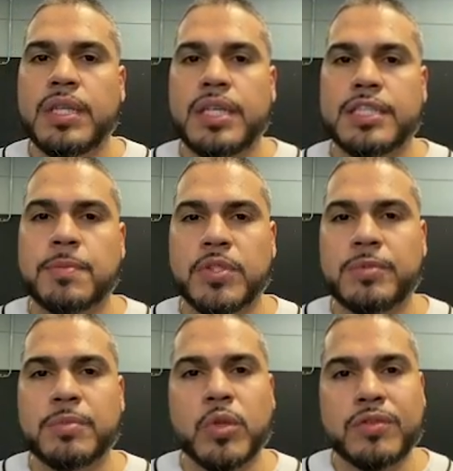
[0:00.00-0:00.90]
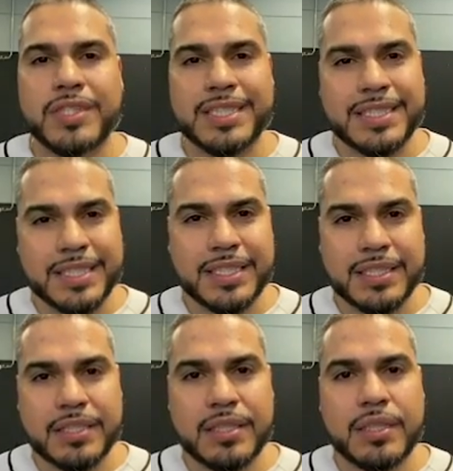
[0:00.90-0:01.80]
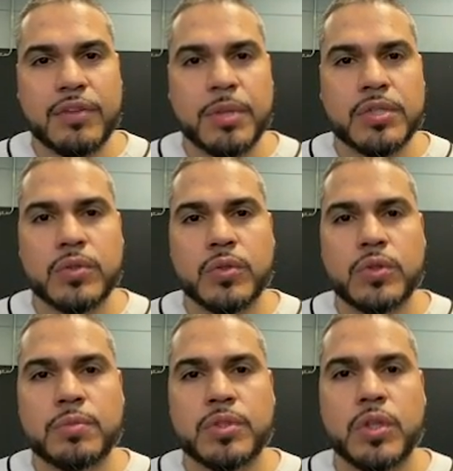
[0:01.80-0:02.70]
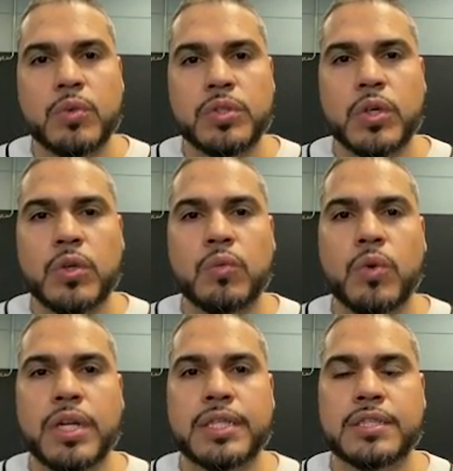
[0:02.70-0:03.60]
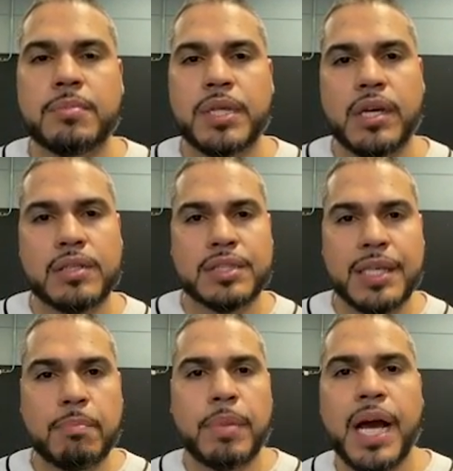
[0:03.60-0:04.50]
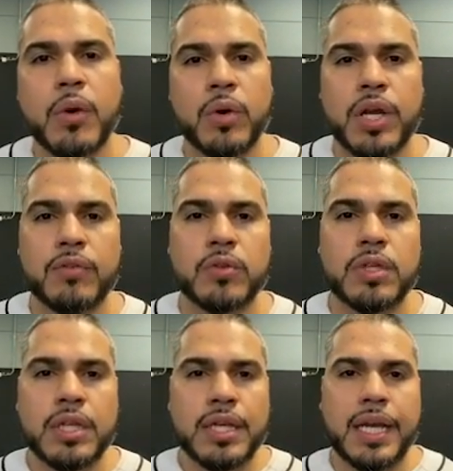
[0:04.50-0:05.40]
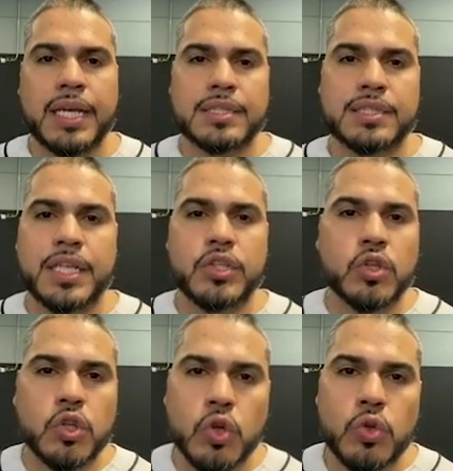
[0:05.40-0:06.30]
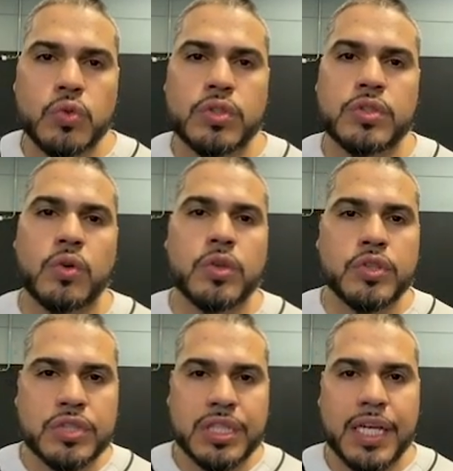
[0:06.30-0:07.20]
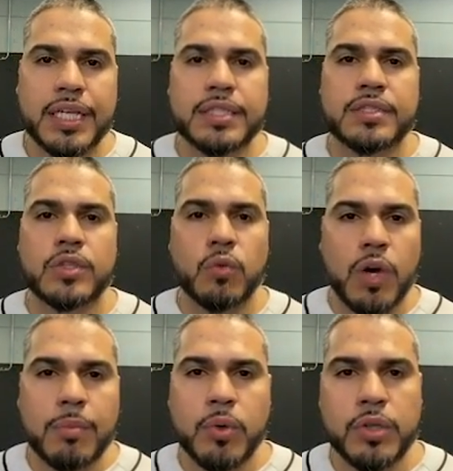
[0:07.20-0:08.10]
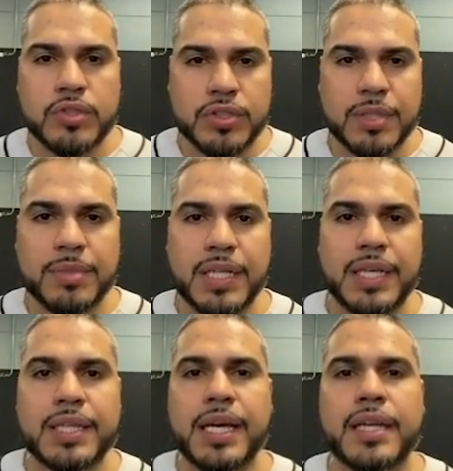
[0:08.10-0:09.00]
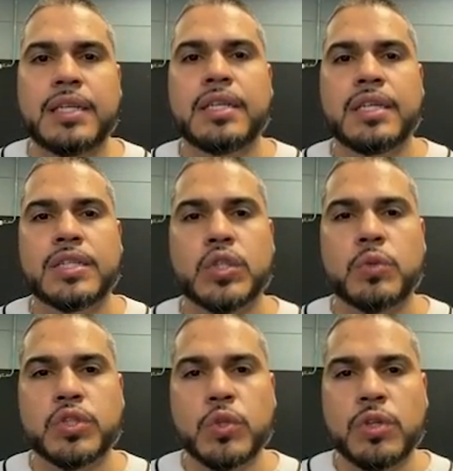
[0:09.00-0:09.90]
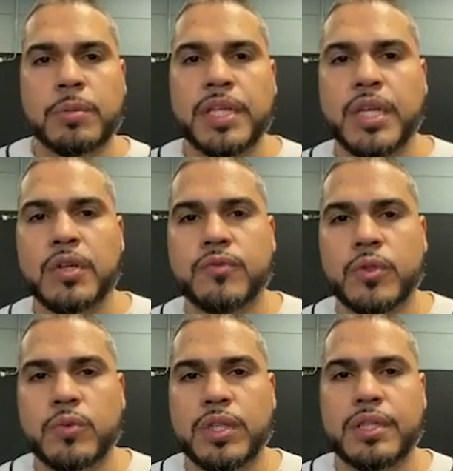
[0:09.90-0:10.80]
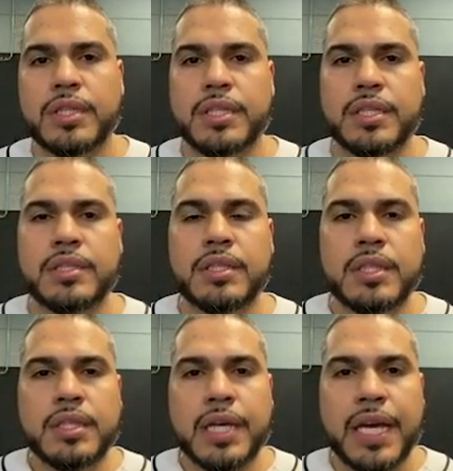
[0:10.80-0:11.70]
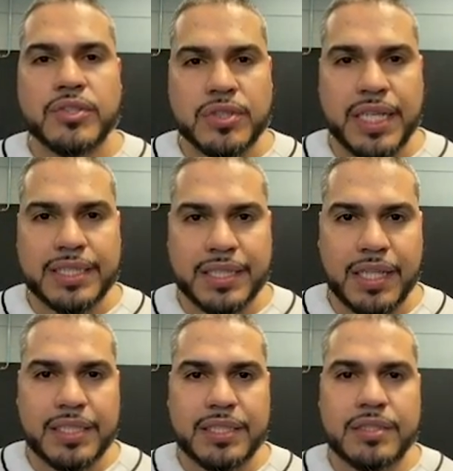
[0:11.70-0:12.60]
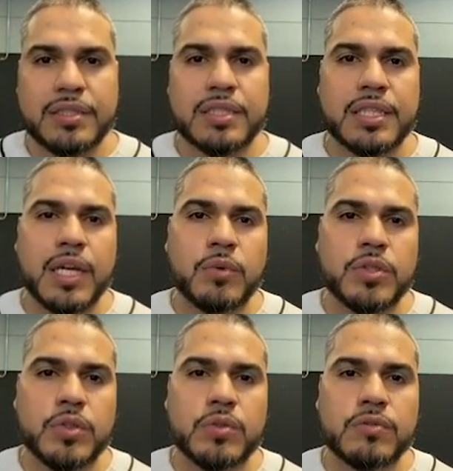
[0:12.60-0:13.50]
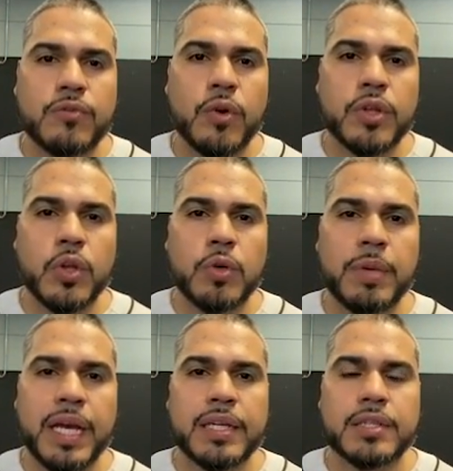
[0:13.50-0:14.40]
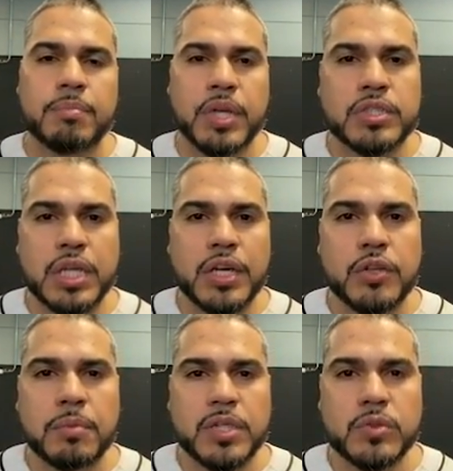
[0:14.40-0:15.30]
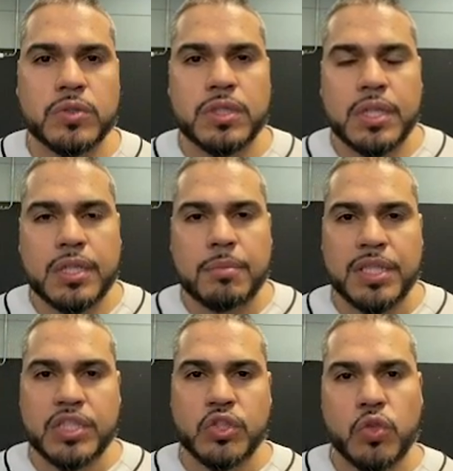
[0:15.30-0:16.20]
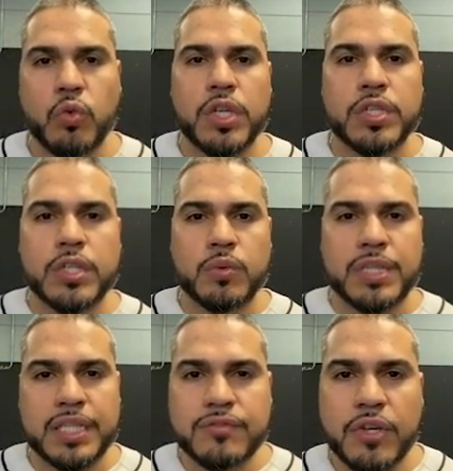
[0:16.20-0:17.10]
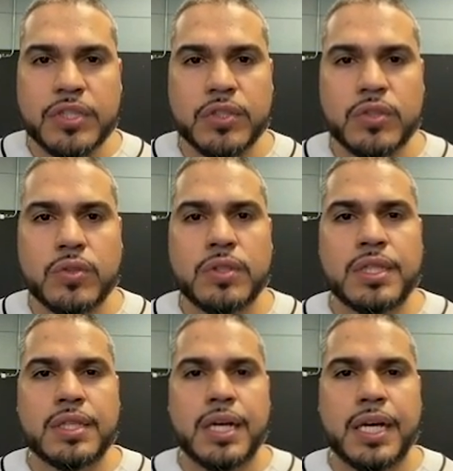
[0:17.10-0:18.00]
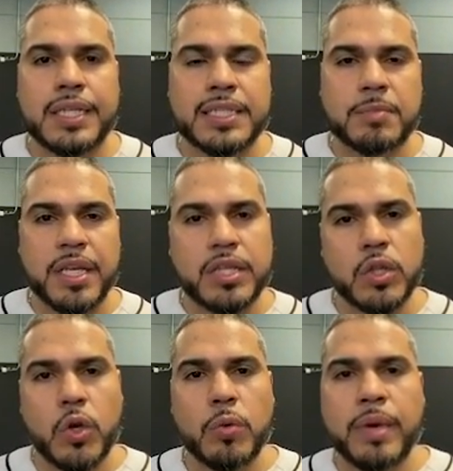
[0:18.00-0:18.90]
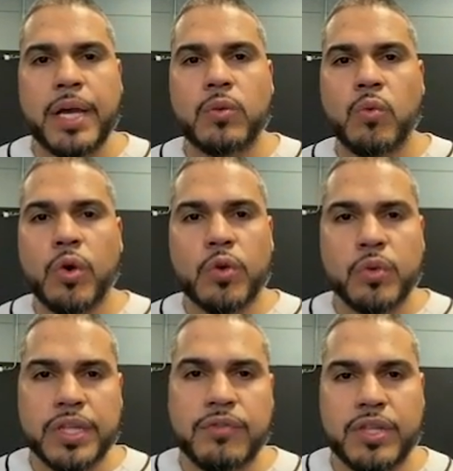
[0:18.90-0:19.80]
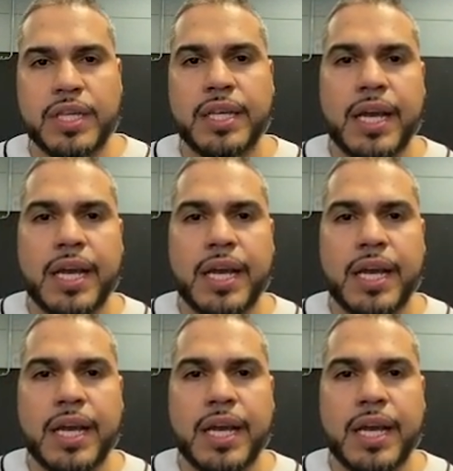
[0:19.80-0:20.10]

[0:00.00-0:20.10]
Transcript: It's supposed to be more of an assistant of a muscle group, so we don't want it to be on the same power level as, say, your glutes or your chest, your rhomboids or something like that. And so we still want to be careful with the exercise selections that we do for the low back compared to other muscles. But this is a really good one that's functional, that's making the low back work with everything